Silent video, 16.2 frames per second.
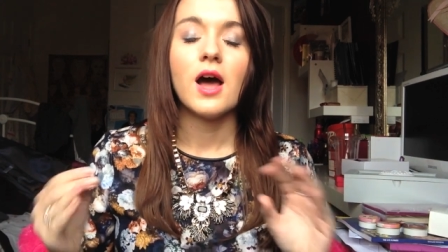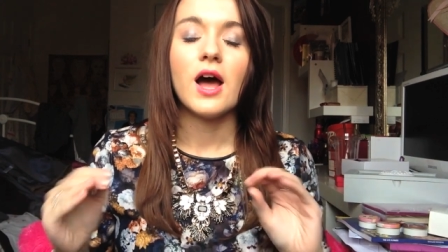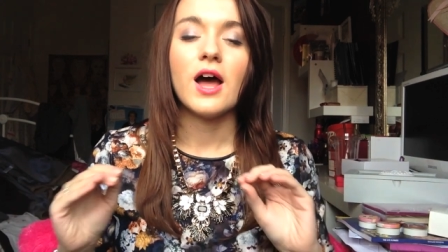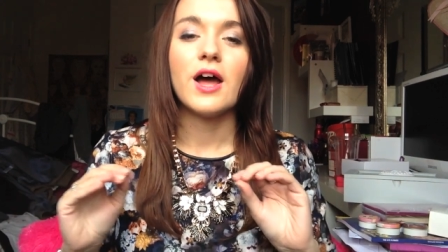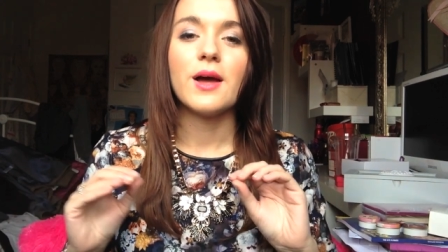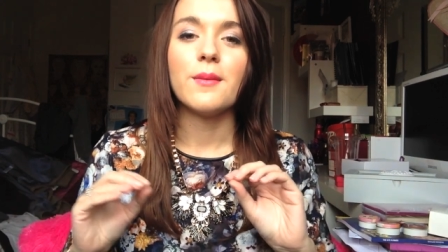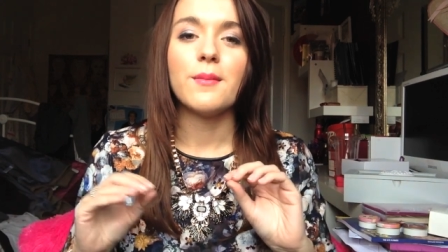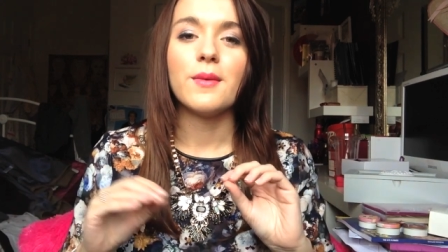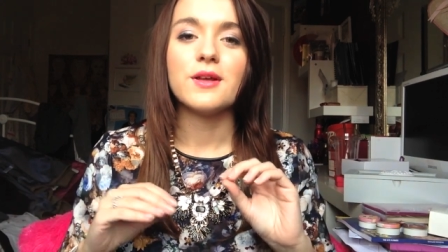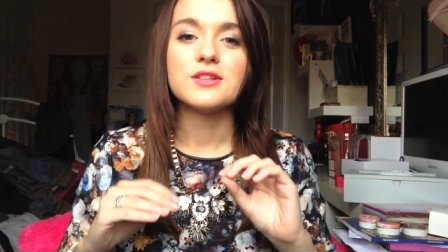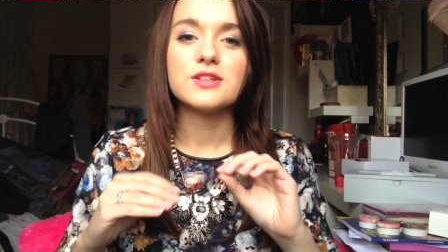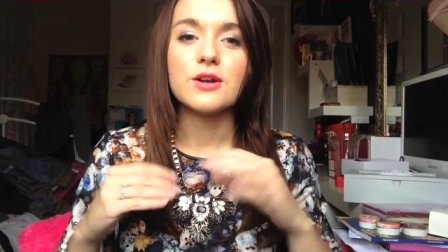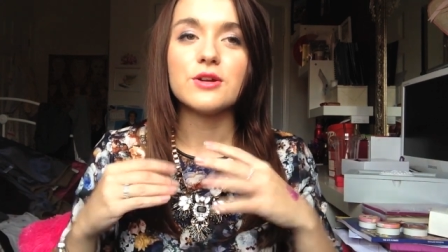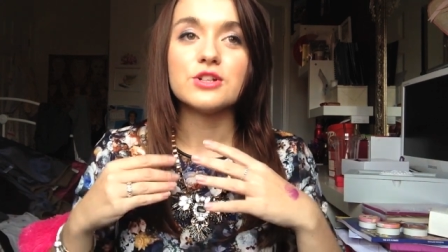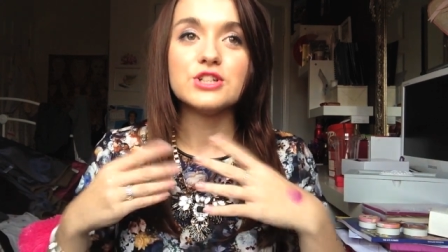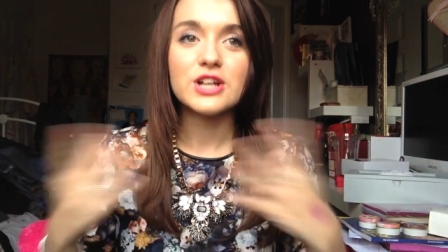Um,
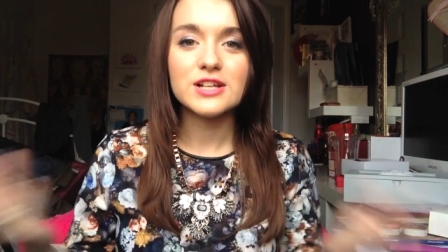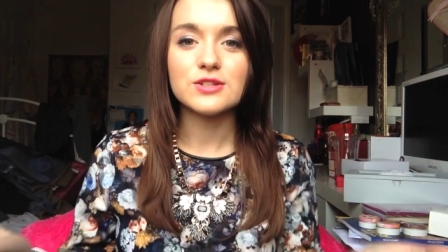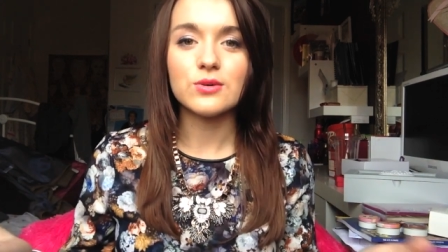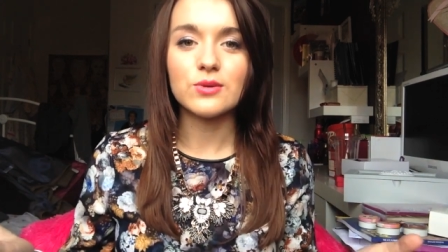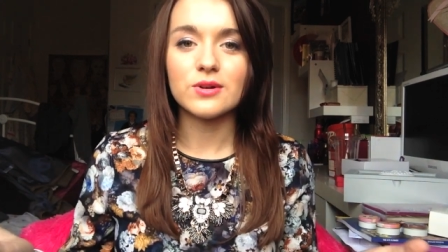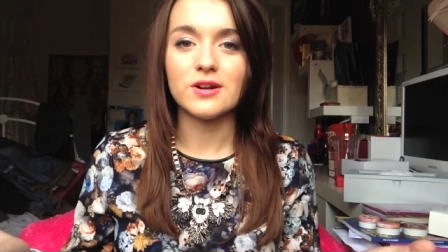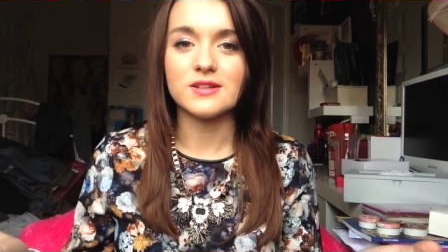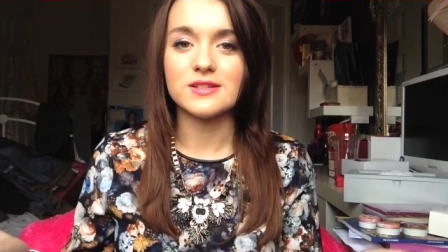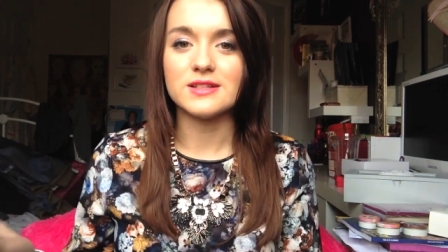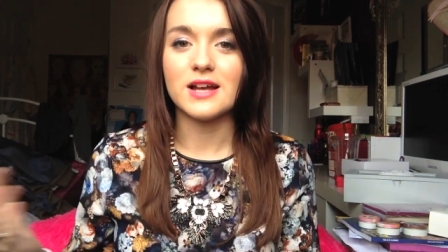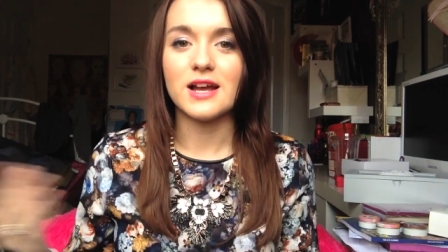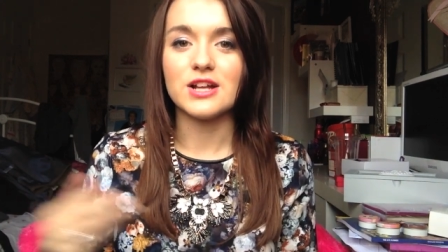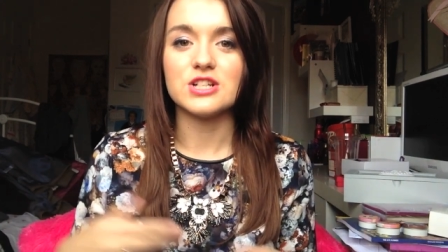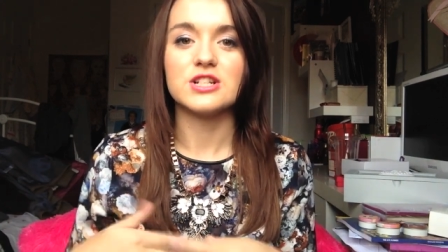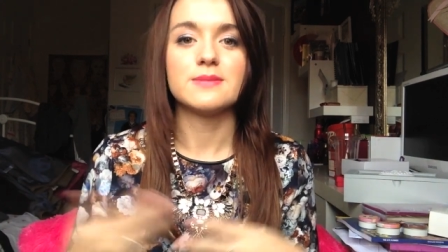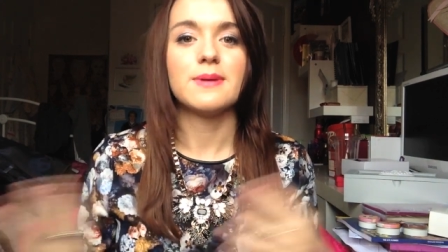so she's organising
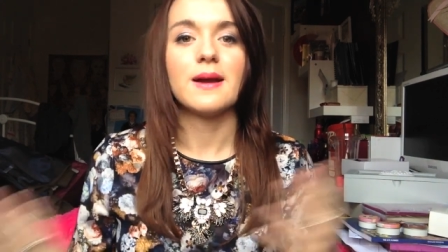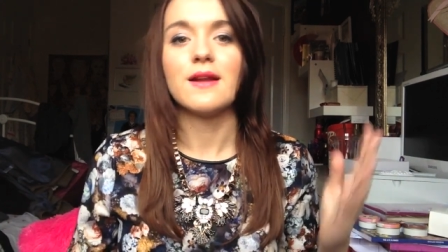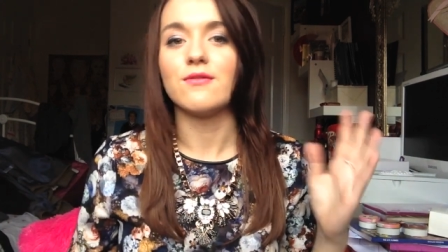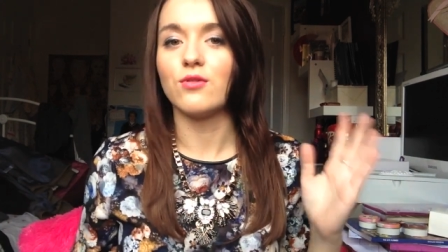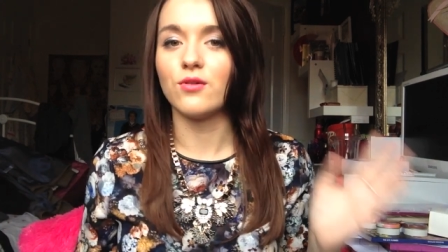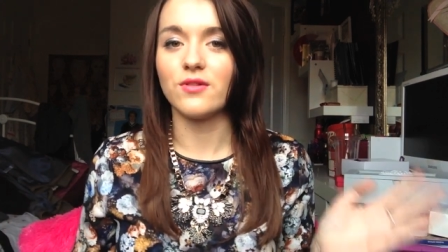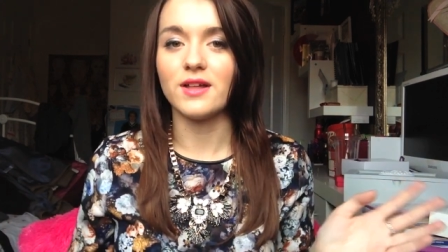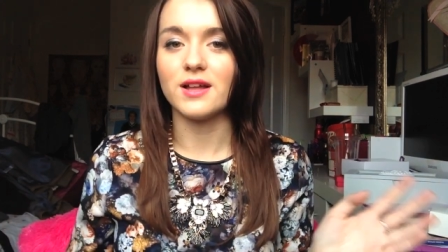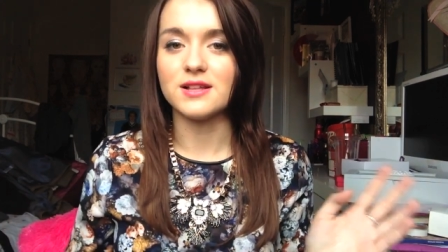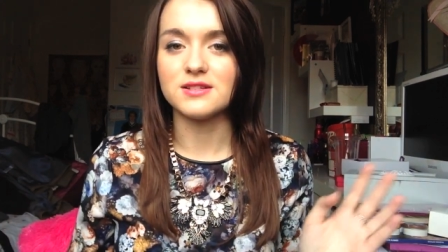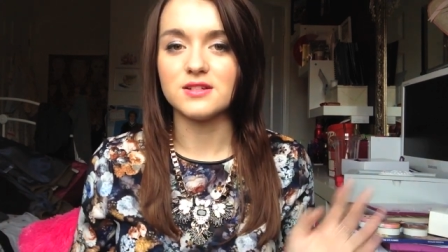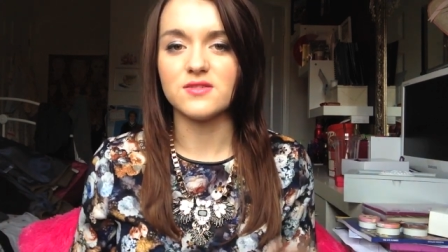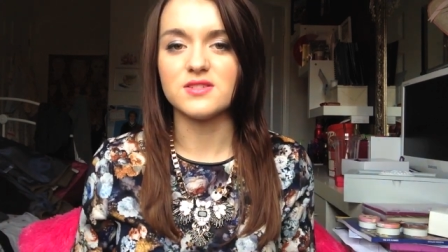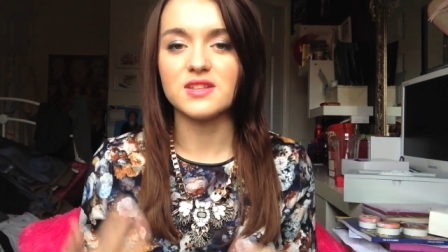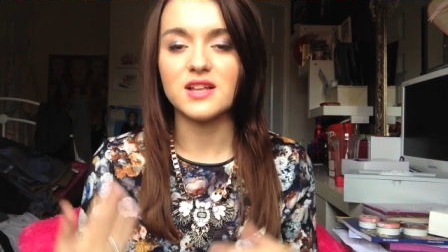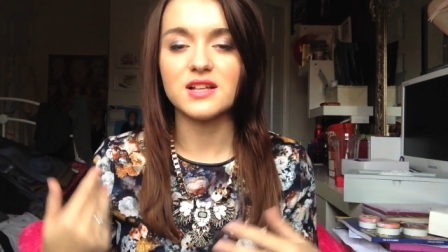that and she's paid for all of that and
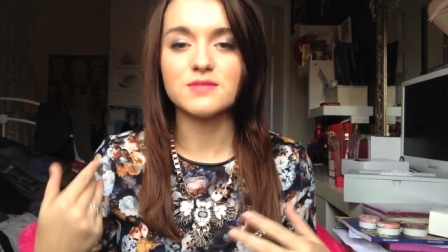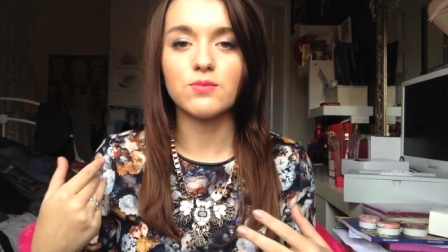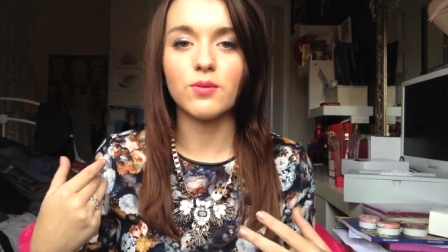stuff. So that's